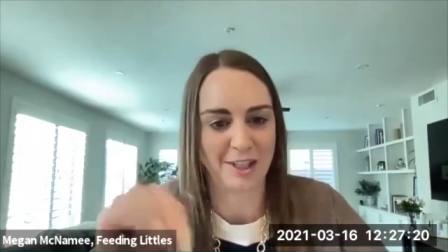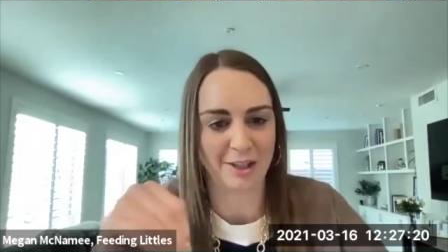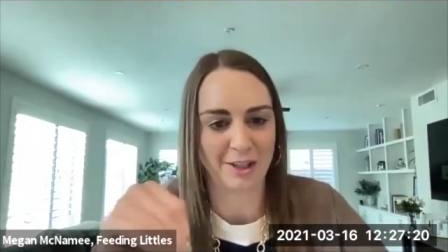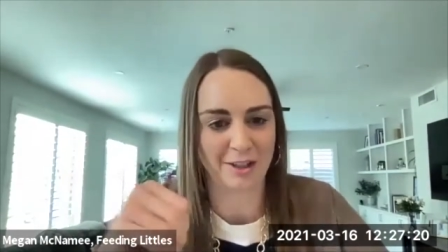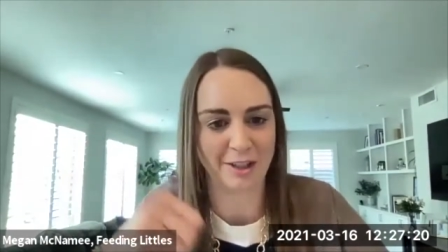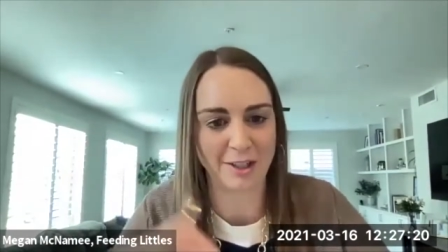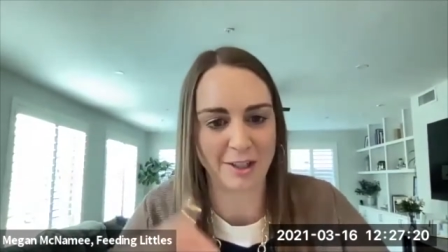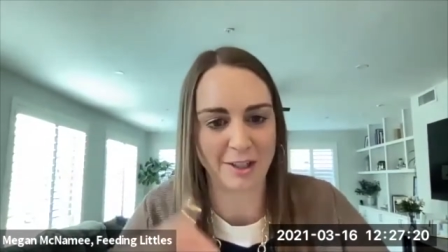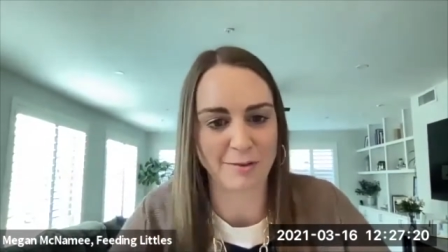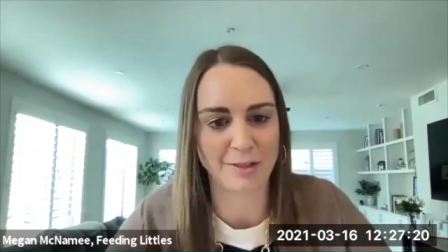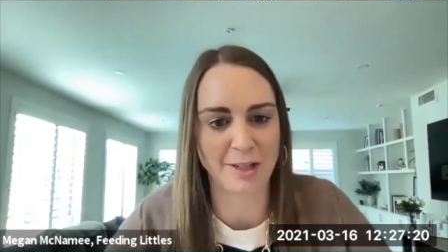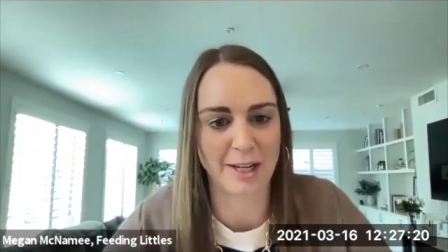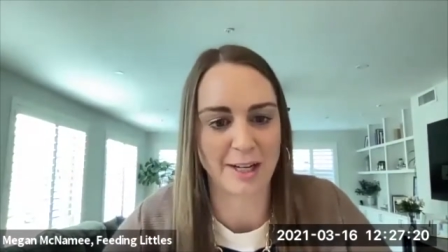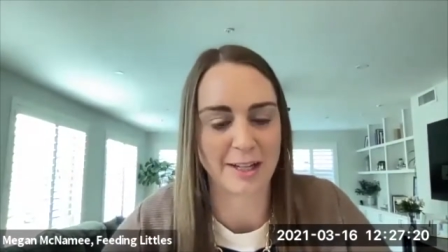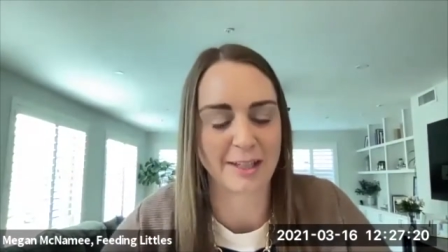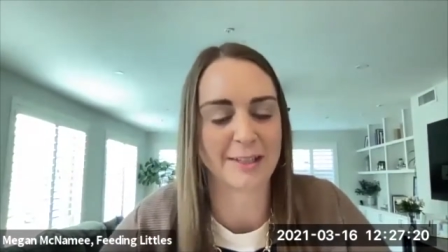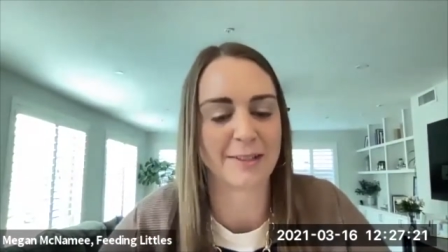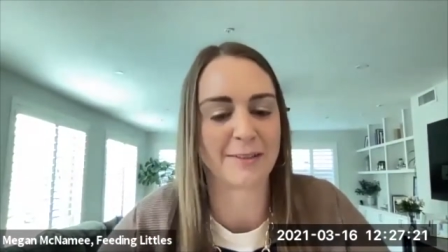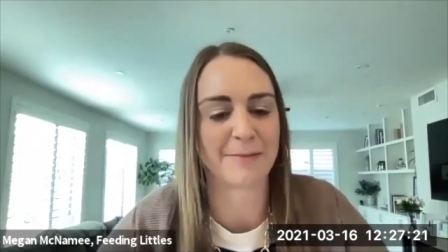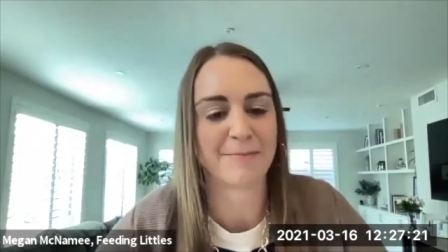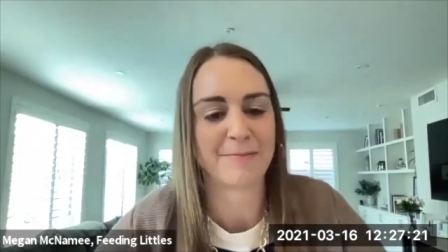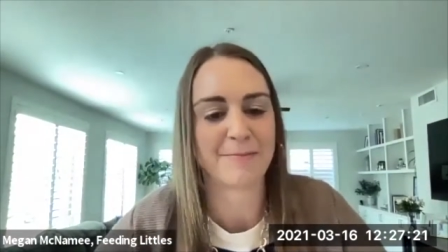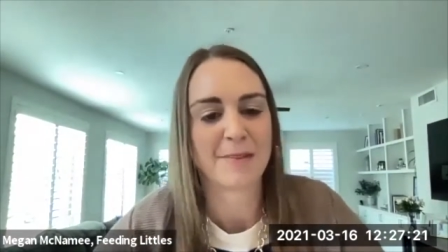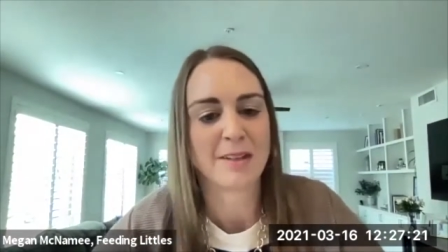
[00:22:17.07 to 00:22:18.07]
hearing you talk
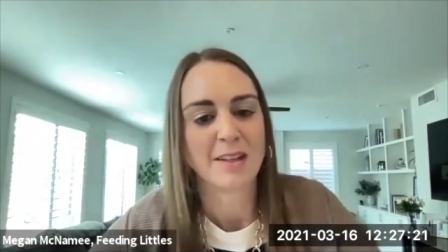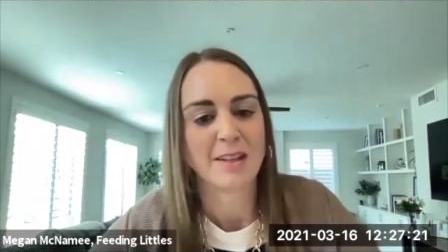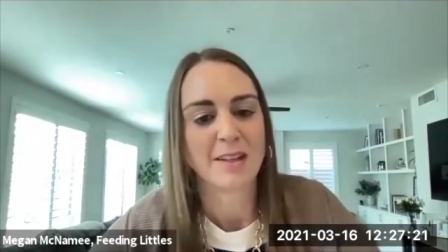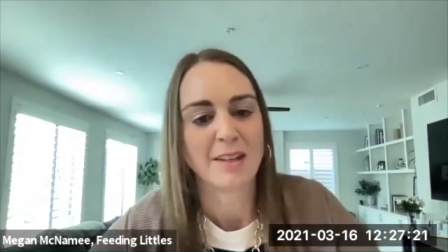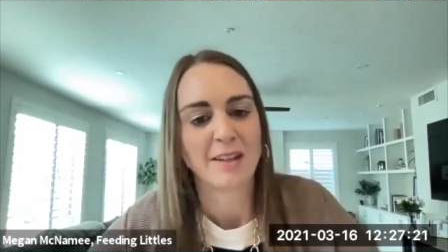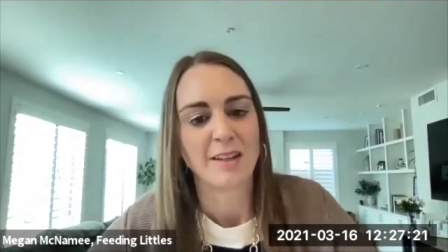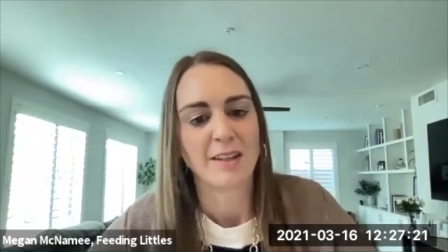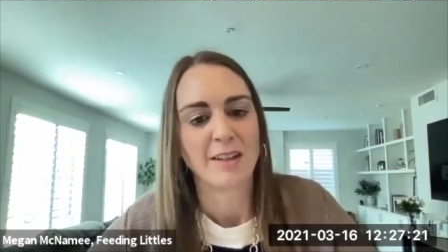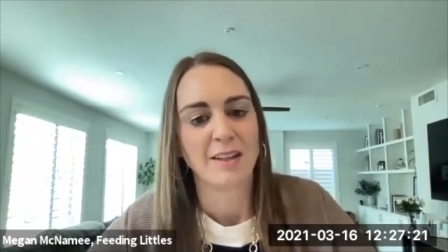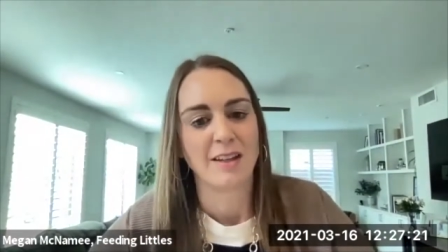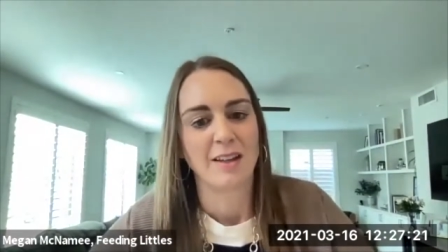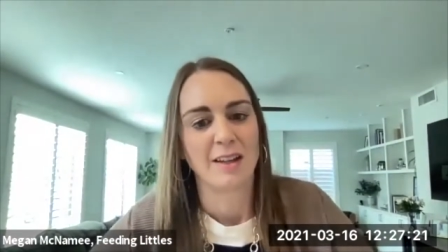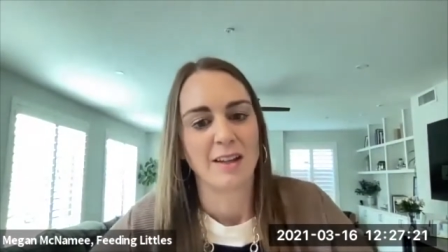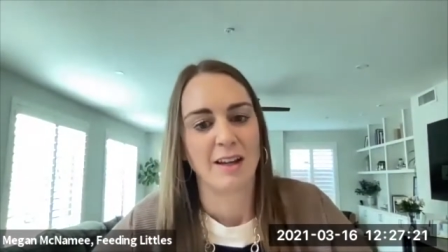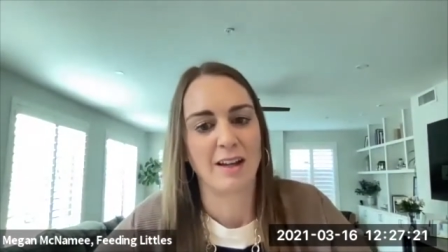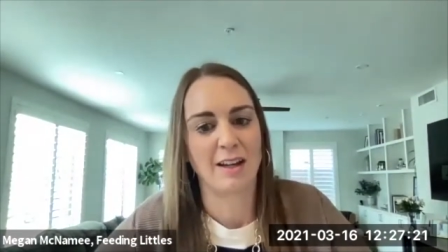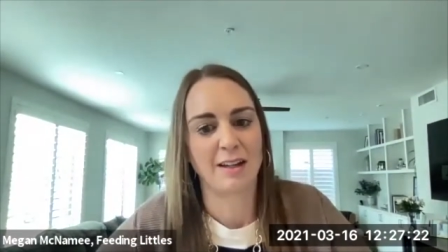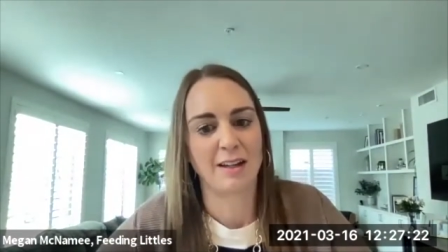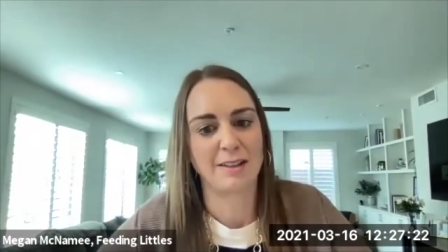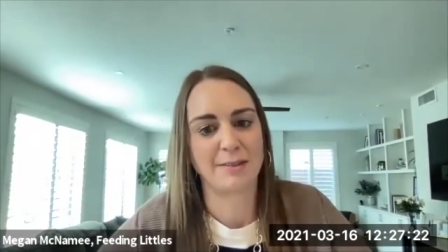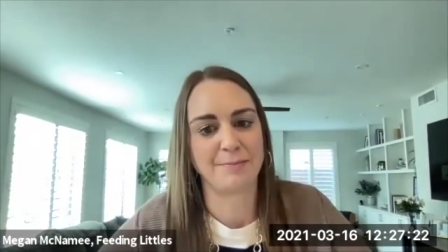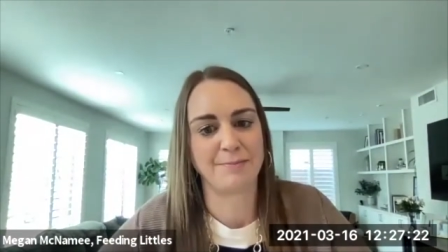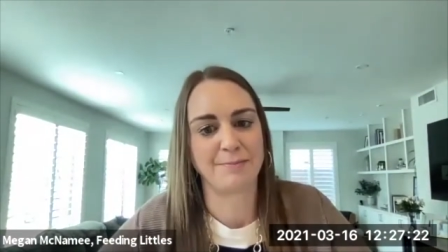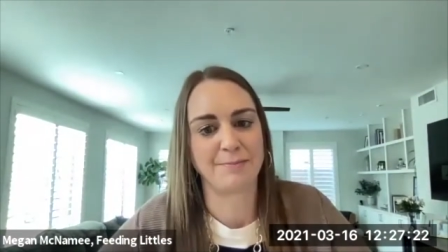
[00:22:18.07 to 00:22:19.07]

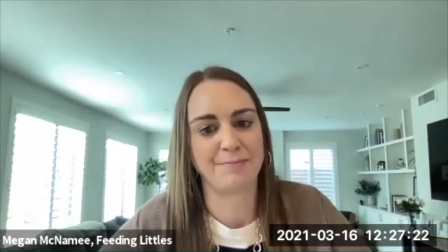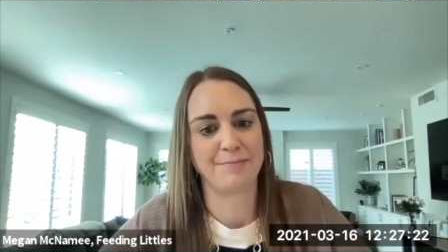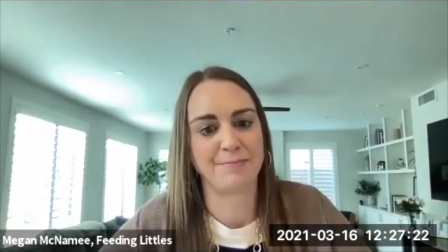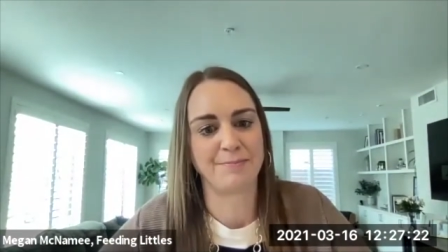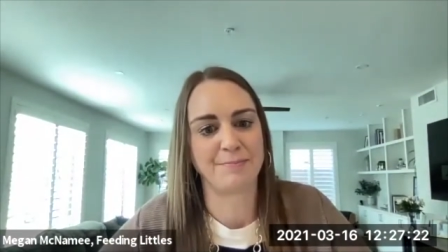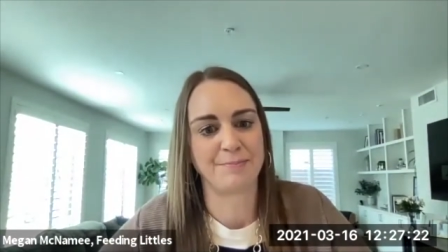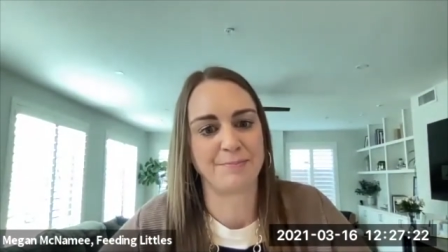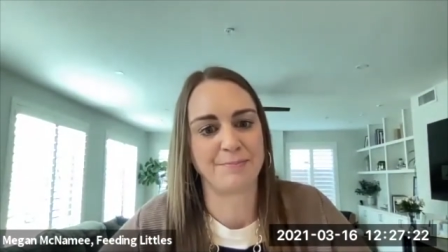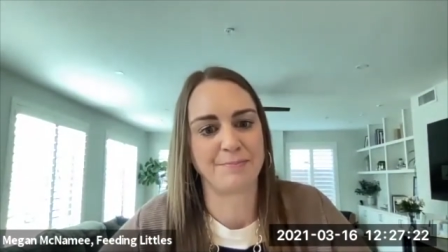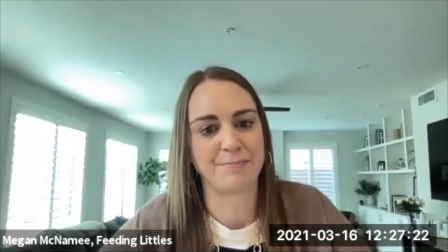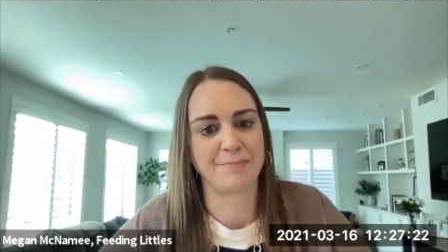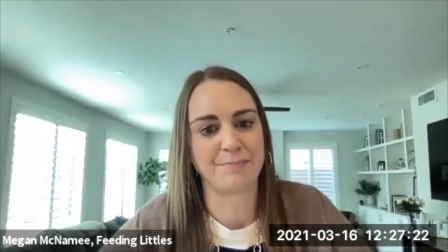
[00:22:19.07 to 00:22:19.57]
um,